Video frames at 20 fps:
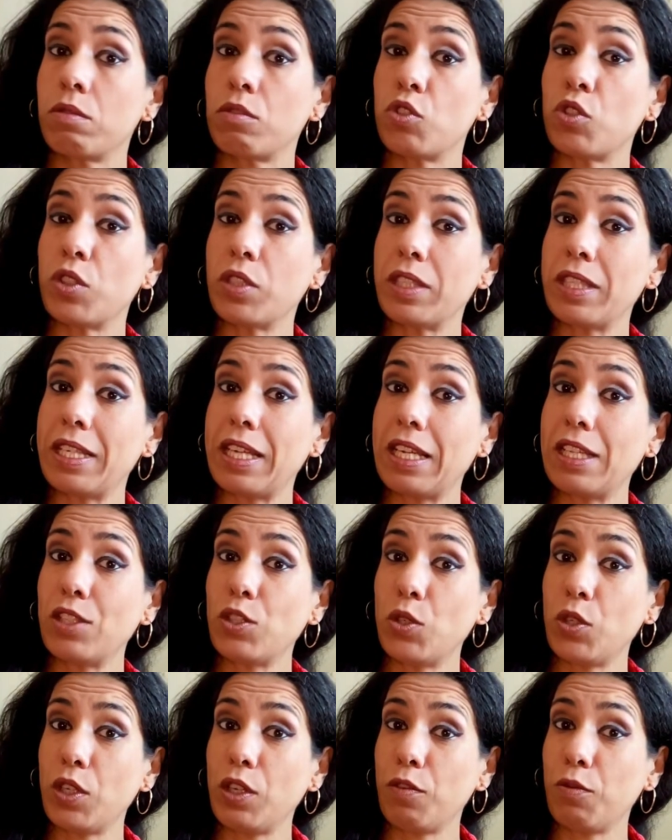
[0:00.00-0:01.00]
just in case
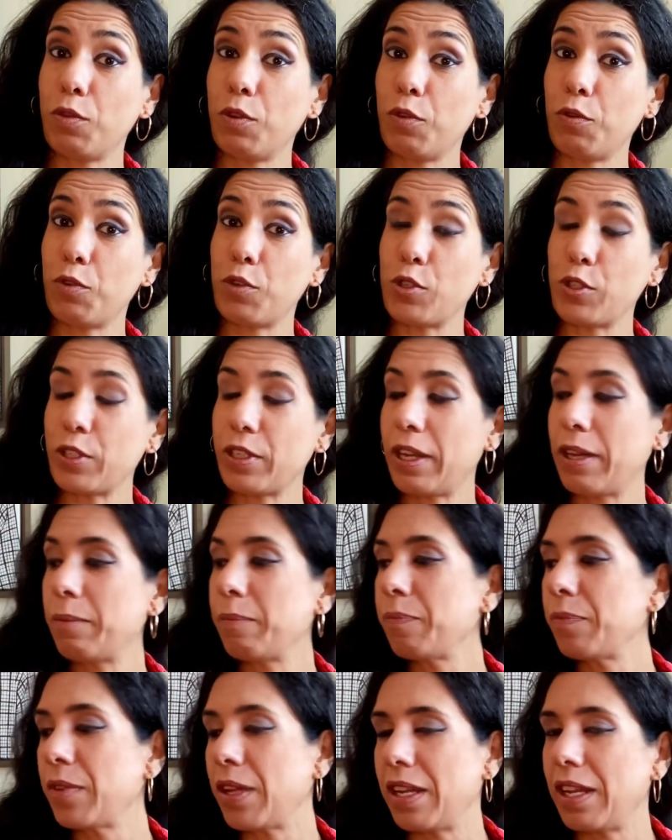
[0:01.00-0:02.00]
you're here for the first
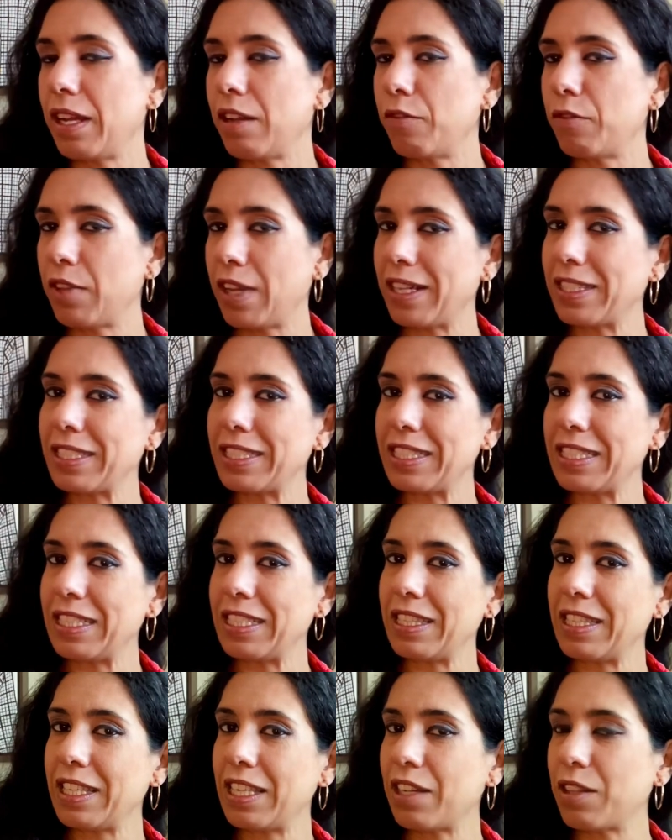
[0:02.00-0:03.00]
time and have not
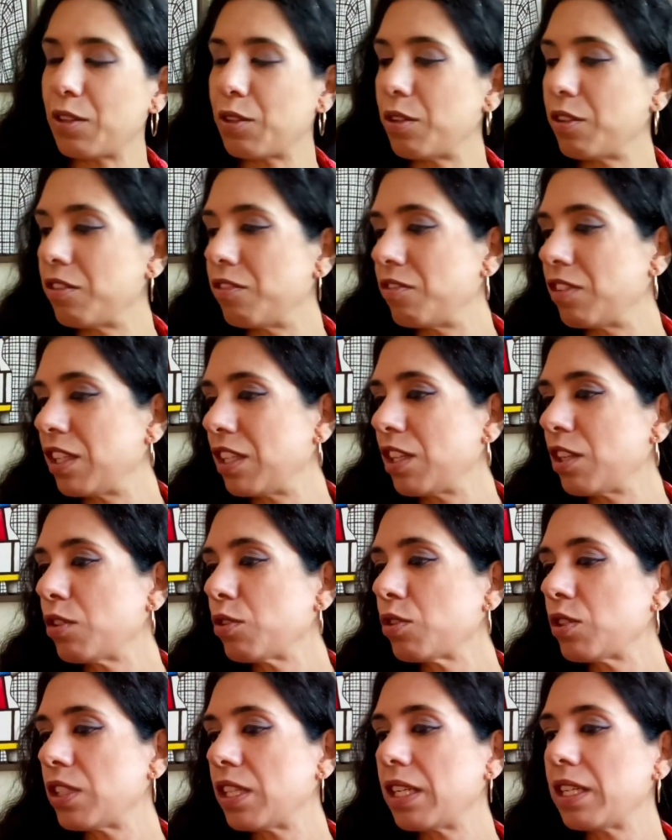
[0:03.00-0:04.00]
seen the other
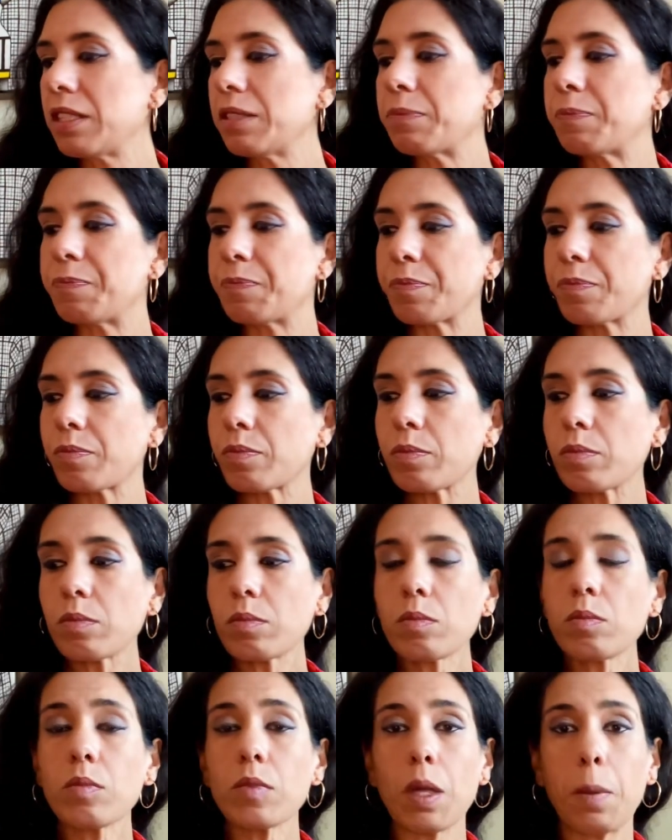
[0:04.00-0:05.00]
videos yet.
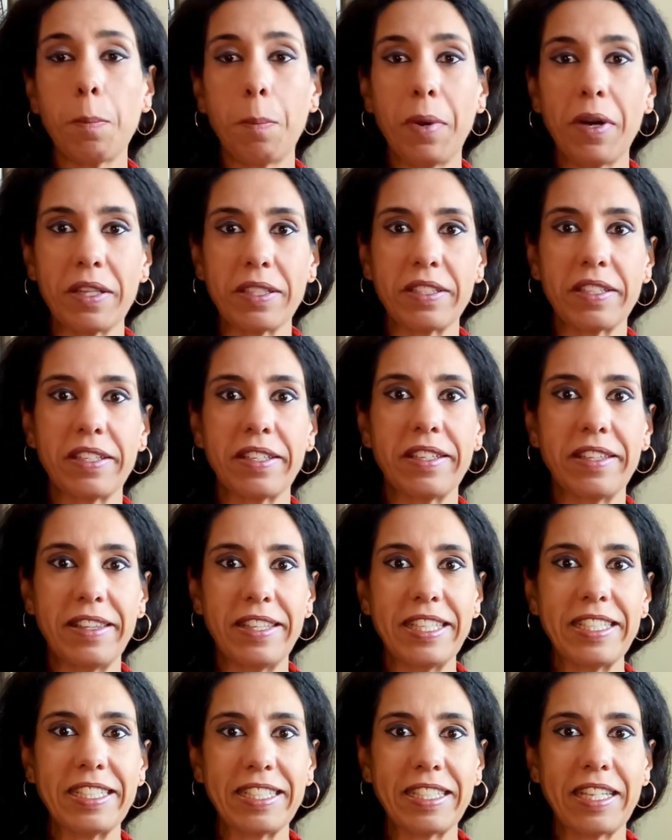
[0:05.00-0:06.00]
But
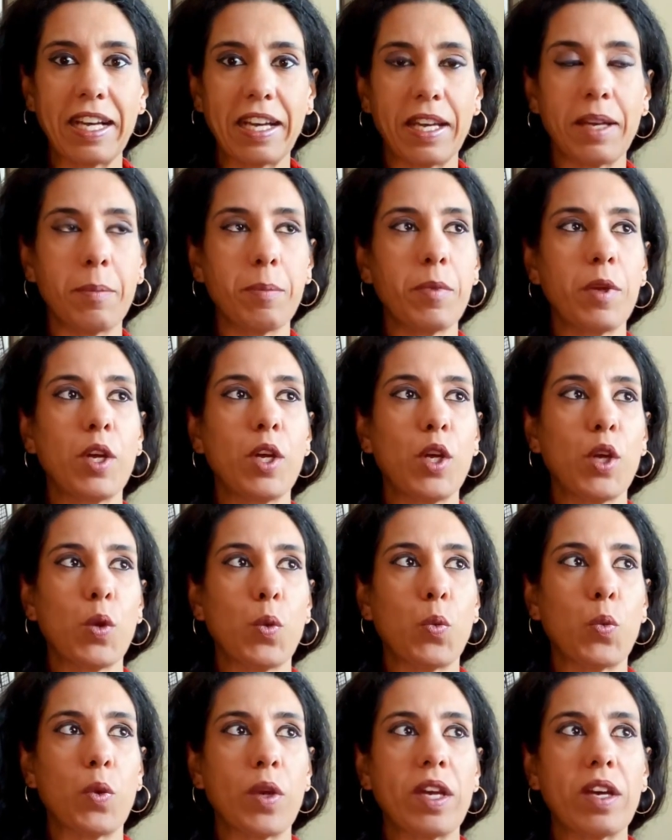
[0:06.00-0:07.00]
this time
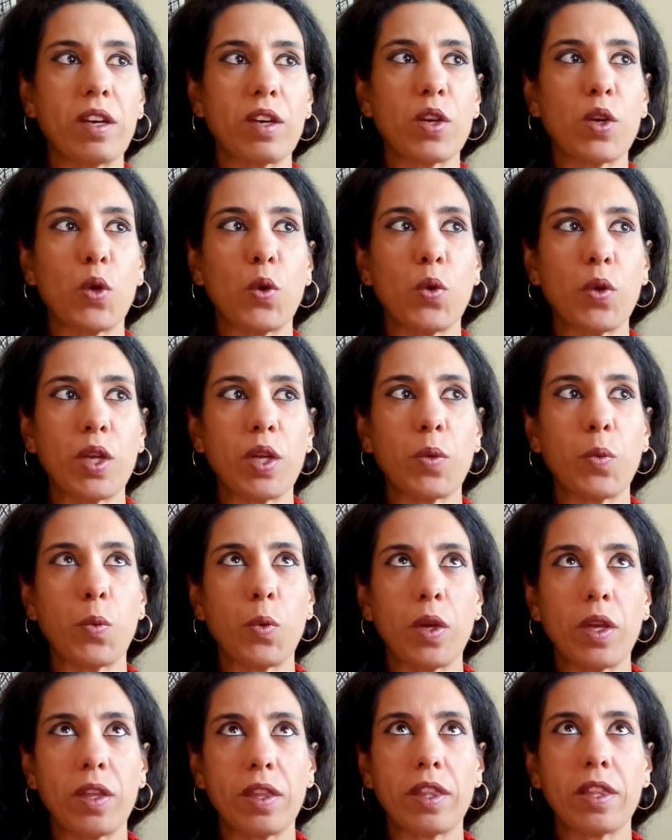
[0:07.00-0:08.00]
we are going
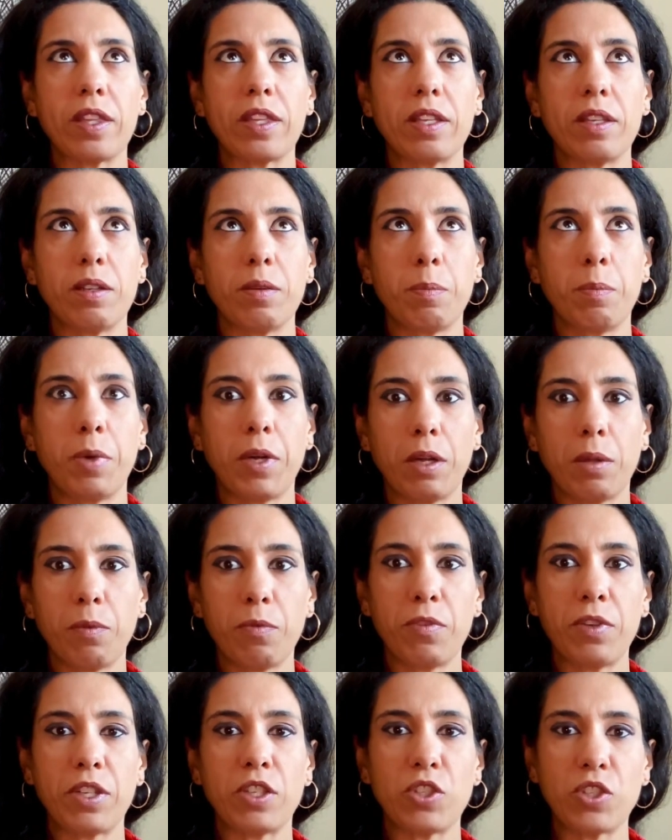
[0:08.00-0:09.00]
with the Pulp
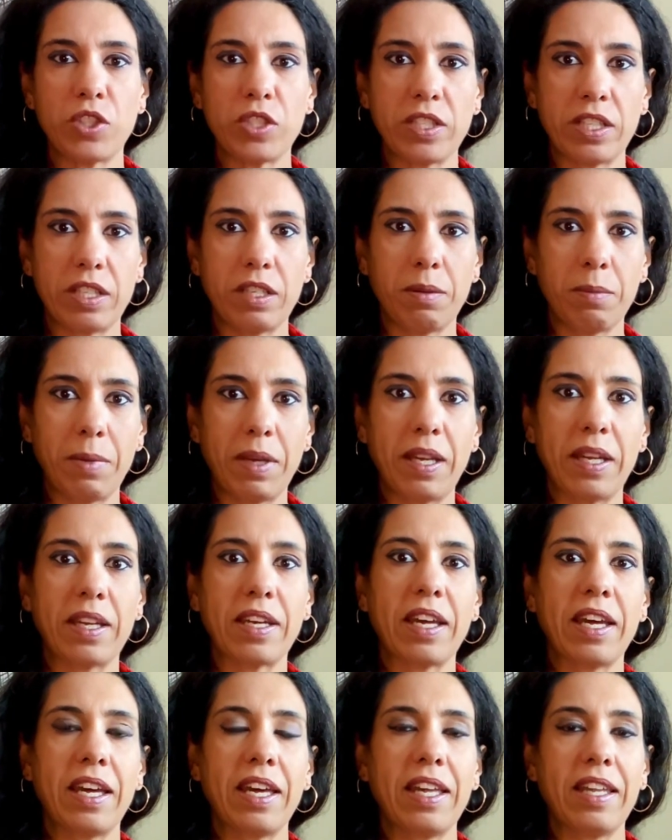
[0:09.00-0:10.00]
Fiction Cinemake
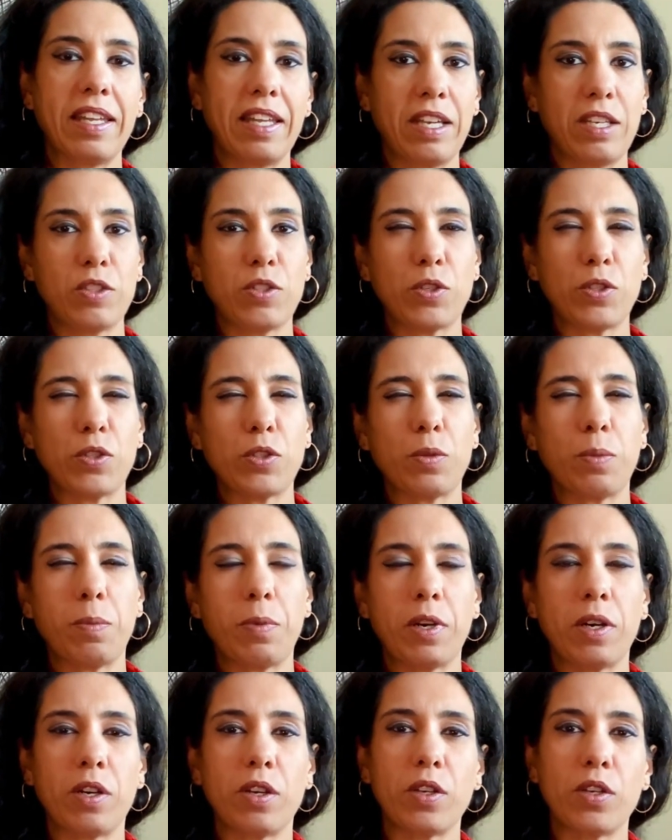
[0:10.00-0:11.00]
that is also
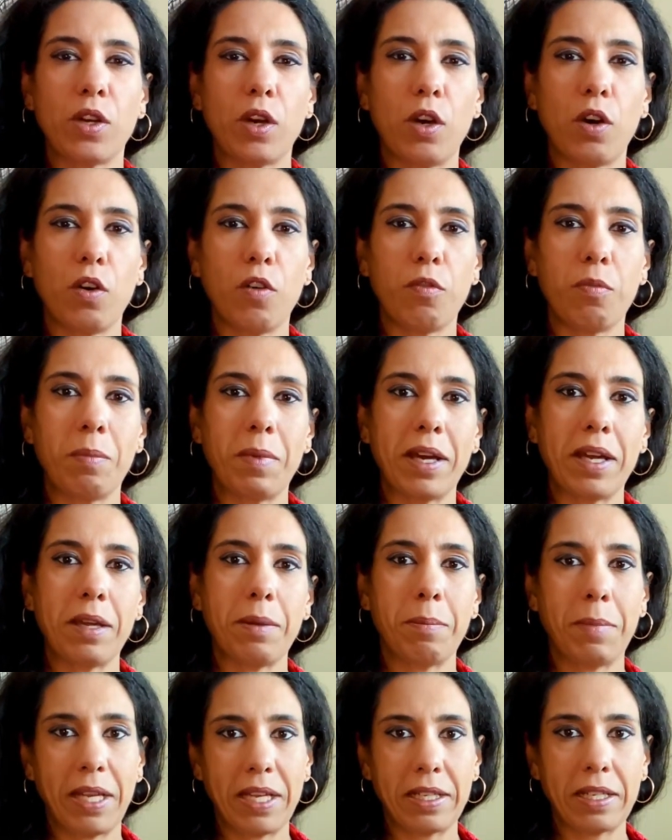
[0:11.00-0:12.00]
part of my
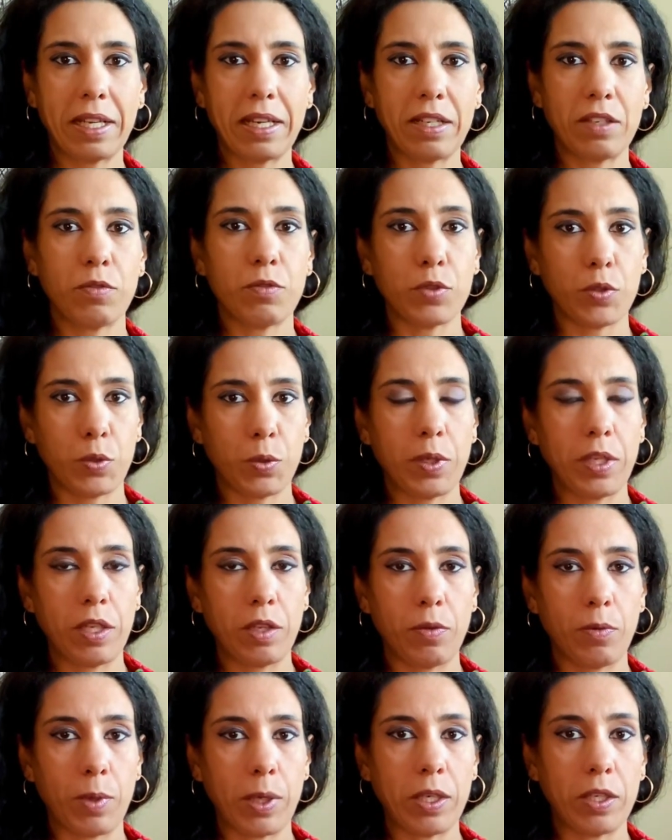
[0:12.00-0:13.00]
Make 9 for
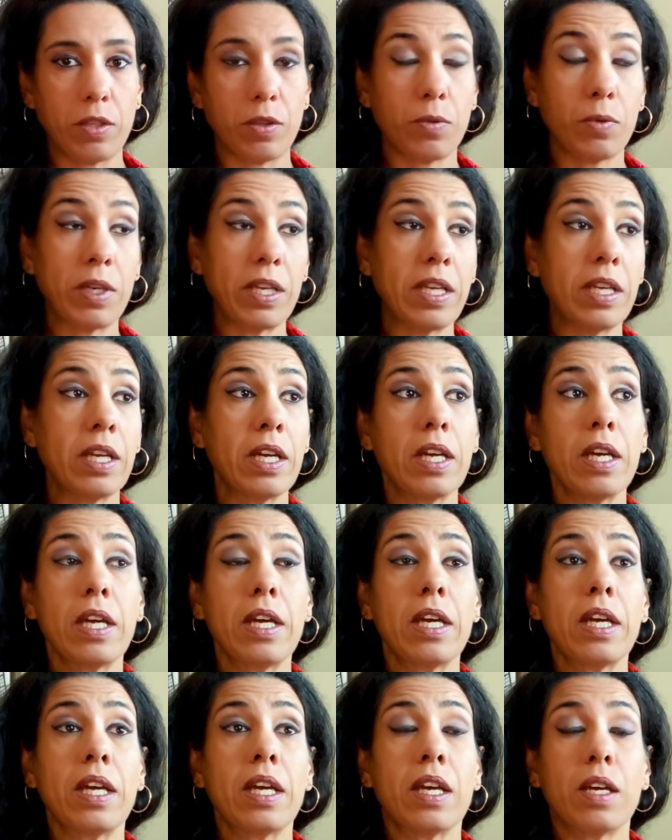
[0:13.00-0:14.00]
2023.
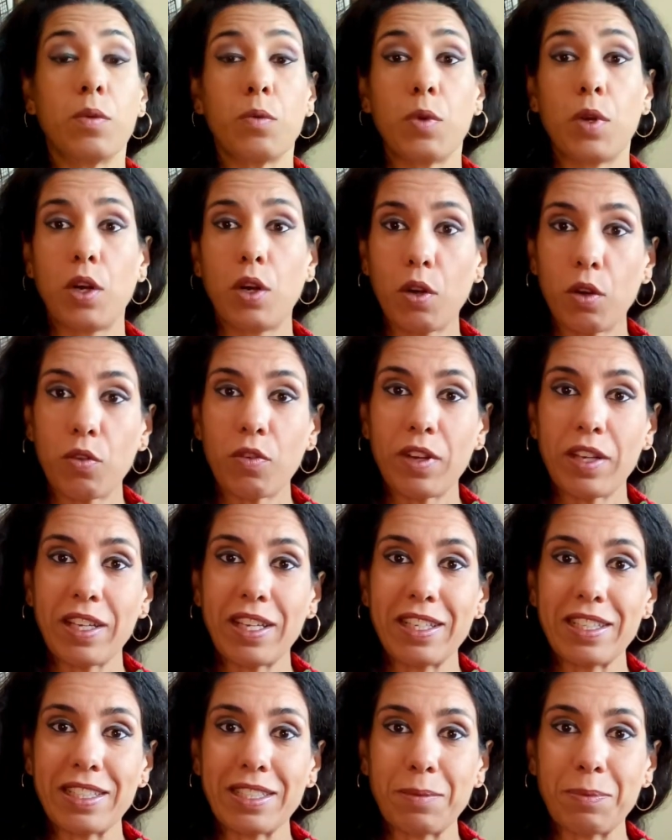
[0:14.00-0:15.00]
And we're
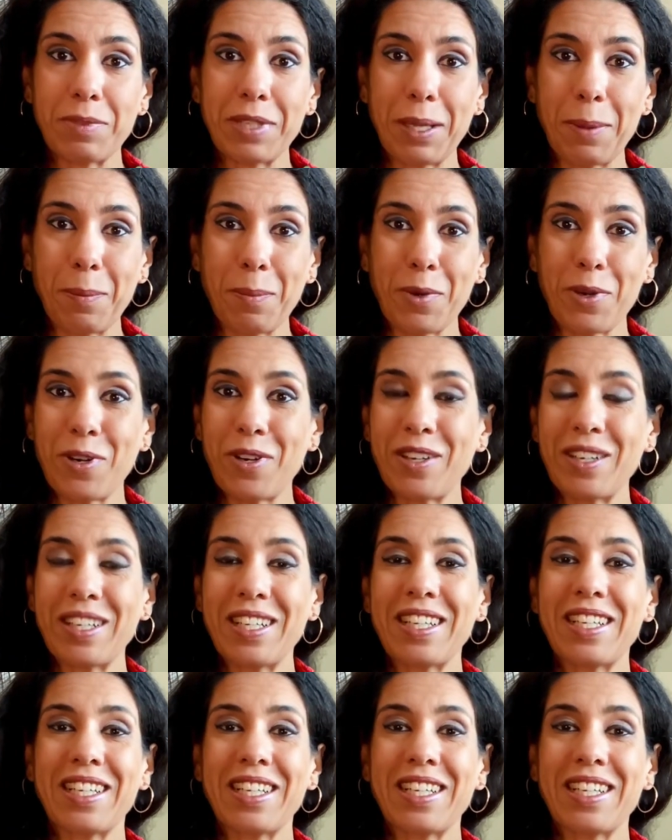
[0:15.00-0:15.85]
already in September.